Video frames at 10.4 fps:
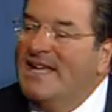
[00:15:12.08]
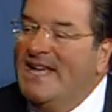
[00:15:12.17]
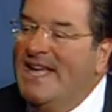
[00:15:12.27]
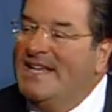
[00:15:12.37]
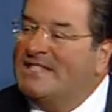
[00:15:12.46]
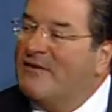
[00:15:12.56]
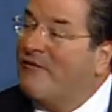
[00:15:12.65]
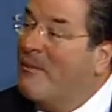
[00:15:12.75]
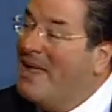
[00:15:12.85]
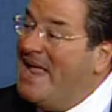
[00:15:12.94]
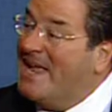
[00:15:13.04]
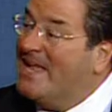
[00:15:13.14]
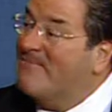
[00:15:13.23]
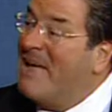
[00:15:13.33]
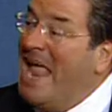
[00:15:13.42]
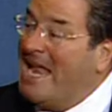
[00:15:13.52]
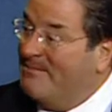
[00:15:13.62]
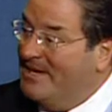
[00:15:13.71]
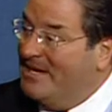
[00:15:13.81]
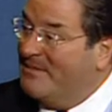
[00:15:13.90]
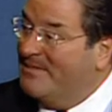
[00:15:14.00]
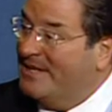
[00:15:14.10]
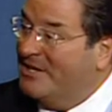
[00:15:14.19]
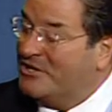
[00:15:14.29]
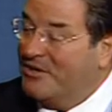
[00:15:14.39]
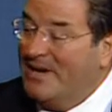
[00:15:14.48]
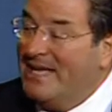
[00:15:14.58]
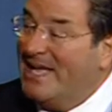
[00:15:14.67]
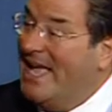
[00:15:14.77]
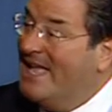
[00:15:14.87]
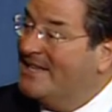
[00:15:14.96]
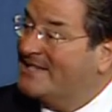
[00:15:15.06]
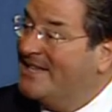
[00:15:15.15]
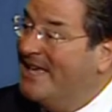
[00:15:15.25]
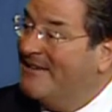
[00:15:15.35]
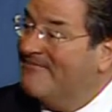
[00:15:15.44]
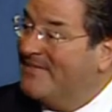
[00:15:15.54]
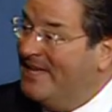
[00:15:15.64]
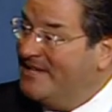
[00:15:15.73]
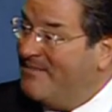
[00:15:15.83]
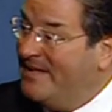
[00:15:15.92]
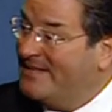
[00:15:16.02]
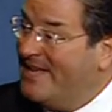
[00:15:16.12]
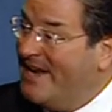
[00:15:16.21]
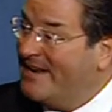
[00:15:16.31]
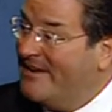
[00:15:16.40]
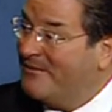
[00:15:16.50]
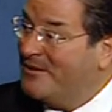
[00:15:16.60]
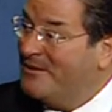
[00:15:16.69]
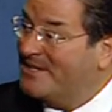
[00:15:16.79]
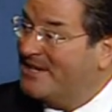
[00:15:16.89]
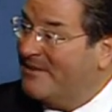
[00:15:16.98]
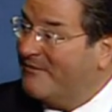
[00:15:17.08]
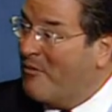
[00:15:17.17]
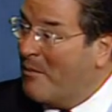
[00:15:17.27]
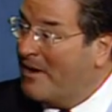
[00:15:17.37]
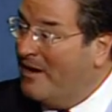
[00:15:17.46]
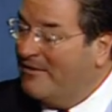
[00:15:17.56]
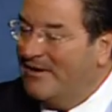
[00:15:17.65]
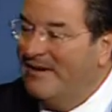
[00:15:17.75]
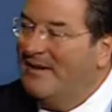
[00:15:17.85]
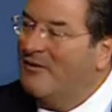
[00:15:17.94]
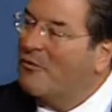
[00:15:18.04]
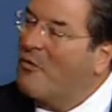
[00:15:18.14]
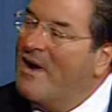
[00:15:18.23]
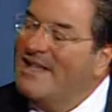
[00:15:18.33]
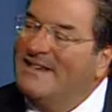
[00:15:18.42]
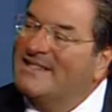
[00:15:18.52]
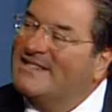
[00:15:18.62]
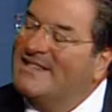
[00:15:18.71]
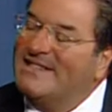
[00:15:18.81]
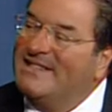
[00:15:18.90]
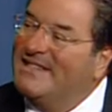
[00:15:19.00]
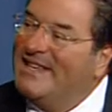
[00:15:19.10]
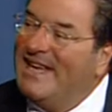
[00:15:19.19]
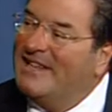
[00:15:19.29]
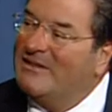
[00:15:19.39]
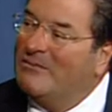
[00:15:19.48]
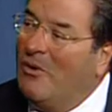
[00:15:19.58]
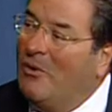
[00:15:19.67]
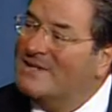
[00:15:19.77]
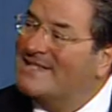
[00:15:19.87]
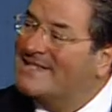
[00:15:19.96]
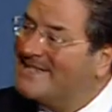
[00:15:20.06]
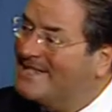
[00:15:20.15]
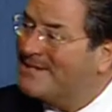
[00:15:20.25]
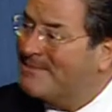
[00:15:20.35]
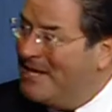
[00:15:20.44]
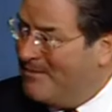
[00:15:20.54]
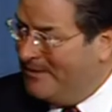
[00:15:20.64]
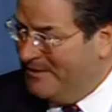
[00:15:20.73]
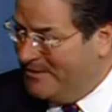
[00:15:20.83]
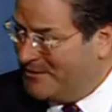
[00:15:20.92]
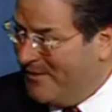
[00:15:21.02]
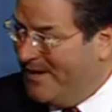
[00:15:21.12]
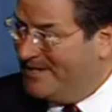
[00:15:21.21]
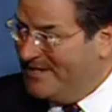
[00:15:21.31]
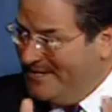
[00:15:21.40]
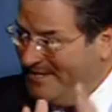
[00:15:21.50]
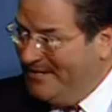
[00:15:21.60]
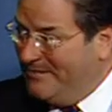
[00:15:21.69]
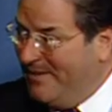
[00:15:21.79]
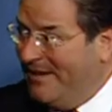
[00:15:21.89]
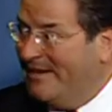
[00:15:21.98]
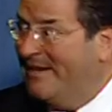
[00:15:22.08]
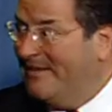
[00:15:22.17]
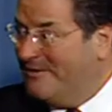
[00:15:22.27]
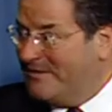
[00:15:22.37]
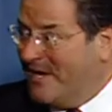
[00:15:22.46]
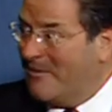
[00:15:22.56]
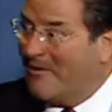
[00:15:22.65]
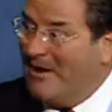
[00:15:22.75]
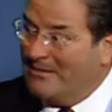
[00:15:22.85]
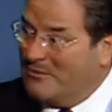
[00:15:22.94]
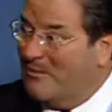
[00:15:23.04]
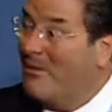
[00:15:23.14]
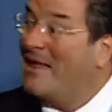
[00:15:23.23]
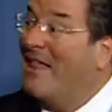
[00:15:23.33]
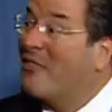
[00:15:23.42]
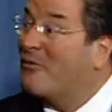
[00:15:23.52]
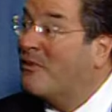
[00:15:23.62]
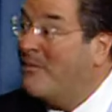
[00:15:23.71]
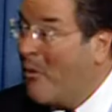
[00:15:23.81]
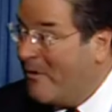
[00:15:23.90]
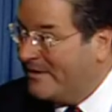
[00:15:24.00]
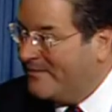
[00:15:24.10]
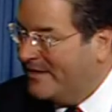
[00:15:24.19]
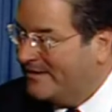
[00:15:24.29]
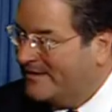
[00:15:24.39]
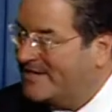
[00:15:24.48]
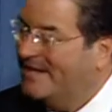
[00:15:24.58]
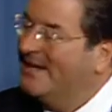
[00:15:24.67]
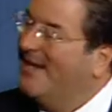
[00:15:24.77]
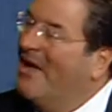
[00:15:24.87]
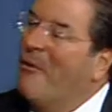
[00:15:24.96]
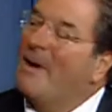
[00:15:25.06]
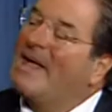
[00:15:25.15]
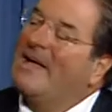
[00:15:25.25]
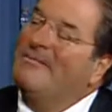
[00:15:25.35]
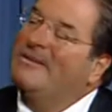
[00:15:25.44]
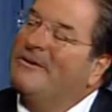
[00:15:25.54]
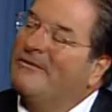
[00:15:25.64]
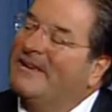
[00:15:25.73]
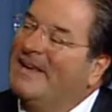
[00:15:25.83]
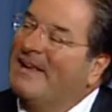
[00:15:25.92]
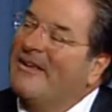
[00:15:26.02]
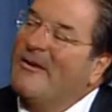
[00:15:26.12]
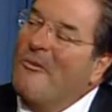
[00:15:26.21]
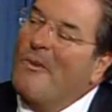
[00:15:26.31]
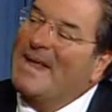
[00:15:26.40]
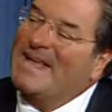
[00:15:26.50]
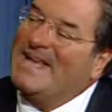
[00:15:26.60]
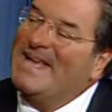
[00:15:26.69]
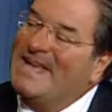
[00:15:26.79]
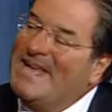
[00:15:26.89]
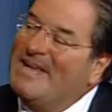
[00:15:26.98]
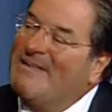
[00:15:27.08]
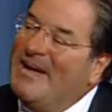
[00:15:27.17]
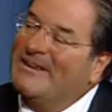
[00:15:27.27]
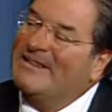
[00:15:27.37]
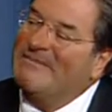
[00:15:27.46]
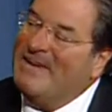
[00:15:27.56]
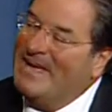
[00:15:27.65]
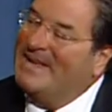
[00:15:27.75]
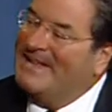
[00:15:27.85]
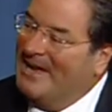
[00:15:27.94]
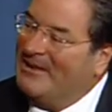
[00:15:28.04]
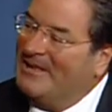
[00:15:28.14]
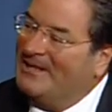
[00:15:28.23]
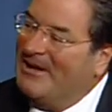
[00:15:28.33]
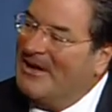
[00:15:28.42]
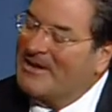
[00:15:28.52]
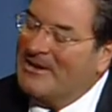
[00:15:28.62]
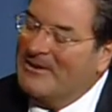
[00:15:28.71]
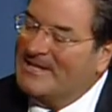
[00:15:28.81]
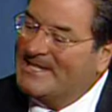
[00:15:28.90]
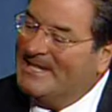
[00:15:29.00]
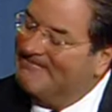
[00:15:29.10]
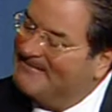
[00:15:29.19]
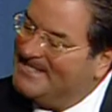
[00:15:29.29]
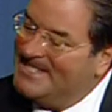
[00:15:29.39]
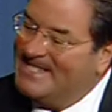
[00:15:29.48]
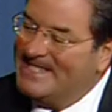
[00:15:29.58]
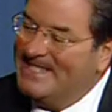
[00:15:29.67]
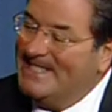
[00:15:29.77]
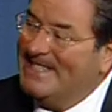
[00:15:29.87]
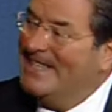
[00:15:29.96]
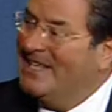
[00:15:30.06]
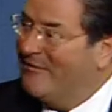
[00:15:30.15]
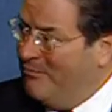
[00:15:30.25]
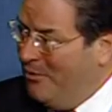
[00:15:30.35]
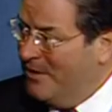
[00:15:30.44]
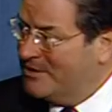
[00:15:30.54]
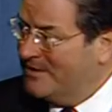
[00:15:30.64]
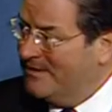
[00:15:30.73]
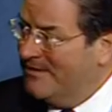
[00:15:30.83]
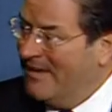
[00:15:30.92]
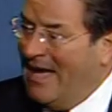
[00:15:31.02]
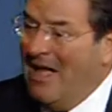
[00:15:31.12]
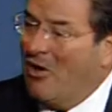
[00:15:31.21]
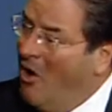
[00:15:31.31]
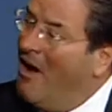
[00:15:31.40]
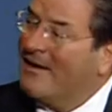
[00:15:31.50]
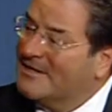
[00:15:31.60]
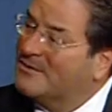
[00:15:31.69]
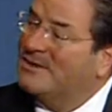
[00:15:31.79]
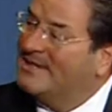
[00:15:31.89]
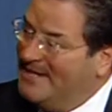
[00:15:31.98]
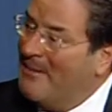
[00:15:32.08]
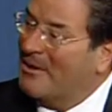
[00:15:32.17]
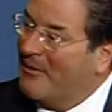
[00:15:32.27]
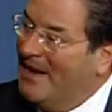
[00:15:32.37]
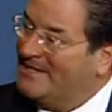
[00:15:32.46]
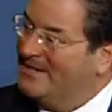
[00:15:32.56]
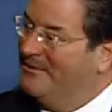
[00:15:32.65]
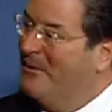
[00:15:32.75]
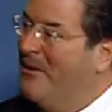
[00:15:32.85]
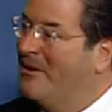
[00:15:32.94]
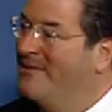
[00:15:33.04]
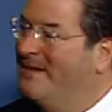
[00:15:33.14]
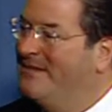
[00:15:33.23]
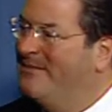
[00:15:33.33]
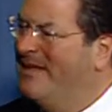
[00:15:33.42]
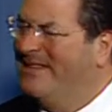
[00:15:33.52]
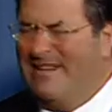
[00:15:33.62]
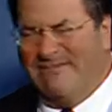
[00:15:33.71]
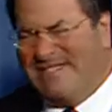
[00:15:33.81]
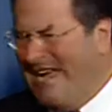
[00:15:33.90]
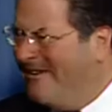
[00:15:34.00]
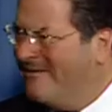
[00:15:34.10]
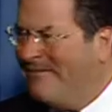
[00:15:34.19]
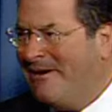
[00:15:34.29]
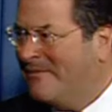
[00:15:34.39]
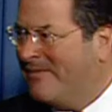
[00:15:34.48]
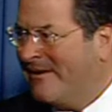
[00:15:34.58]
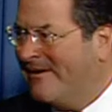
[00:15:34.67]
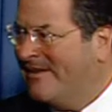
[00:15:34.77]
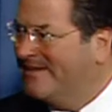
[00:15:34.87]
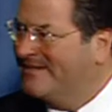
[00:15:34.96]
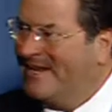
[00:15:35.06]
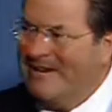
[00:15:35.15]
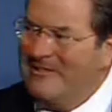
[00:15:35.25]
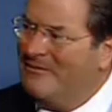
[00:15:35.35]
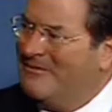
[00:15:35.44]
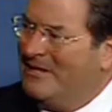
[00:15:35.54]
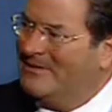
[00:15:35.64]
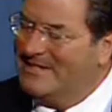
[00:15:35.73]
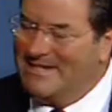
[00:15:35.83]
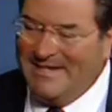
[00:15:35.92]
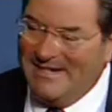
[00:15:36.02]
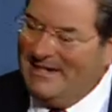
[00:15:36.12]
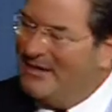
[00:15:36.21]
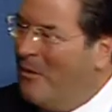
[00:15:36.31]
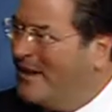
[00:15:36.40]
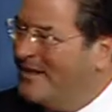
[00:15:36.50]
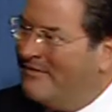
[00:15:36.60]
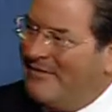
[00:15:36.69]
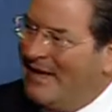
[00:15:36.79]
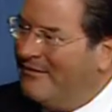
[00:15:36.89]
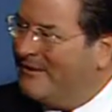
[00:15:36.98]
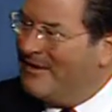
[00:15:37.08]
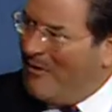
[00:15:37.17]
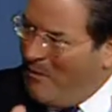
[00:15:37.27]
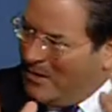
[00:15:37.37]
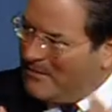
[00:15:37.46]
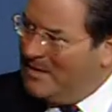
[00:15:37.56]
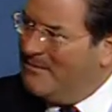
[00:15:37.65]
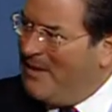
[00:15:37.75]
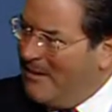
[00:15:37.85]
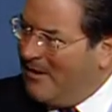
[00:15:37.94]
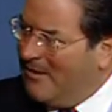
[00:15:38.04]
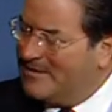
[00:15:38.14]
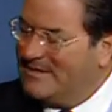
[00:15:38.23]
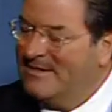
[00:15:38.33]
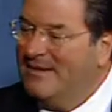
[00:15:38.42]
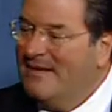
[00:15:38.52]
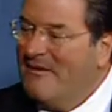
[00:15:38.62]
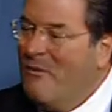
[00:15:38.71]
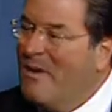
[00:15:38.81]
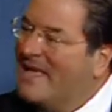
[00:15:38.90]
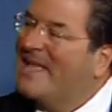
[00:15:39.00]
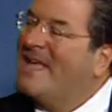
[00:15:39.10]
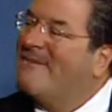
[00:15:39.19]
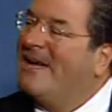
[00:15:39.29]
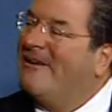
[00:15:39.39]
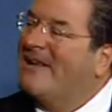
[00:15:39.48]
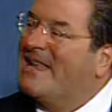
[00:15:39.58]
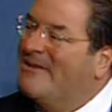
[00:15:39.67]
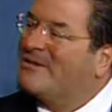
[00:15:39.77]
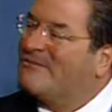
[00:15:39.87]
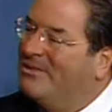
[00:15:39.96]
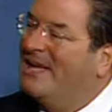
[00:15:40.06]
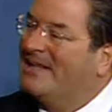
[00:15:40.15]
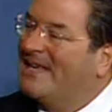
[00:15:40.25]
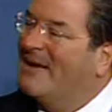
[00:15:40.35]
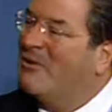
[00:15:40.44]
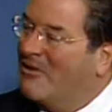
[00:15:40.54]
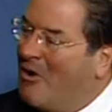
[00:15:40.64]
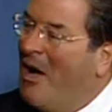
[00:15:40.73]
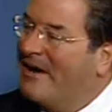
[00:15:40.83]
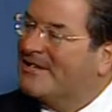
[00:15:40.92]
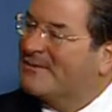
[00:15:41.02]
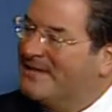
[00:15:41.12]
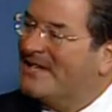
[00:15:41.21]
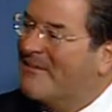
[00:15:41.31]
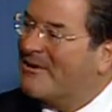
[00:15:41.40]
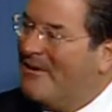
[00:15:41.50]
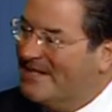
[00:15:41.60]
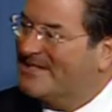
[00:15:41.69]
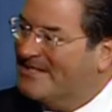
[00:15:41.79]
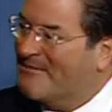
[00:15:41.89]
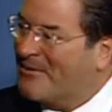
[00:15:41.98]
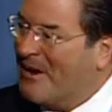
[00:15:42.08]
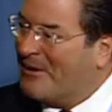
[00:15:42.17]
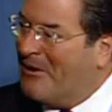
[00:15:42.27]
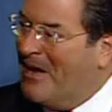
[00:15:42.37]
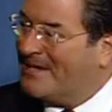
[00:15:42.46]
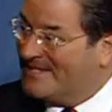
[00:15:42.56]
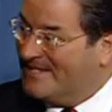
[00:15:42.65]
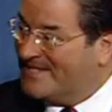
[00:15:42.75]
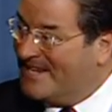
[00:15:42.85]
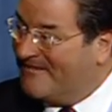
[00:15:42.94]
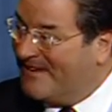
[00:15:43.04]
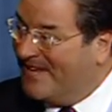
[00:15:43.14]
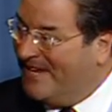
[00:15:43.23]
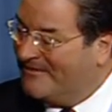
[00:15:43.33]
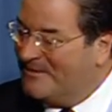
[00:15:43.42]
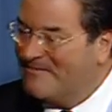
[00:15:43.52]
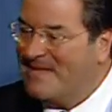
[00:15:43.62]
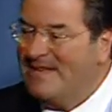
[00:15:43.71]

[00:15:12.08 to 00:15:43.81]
It's, for me, in Maine, become a big issue. Angus King, independent candidate for the U.S. Senate, former governor, running consistently ahead in the polls. 6 people in this race. He's the independent. There's a Democrat, there's a Republican, and 3 more independents. And what happened overnight? When King King came out in a debate not all that long ago and said, geez, if pushed, I'll caucus with the Democrats, even though I want to be an independent. I'm tired of my own party and tired of the Republicans. Don't want to get involved in all that, want to be bipartisan. When it came out, and he was blunt, I will caucus with the Democrats in the Democratic caucus in the Senate if I have to.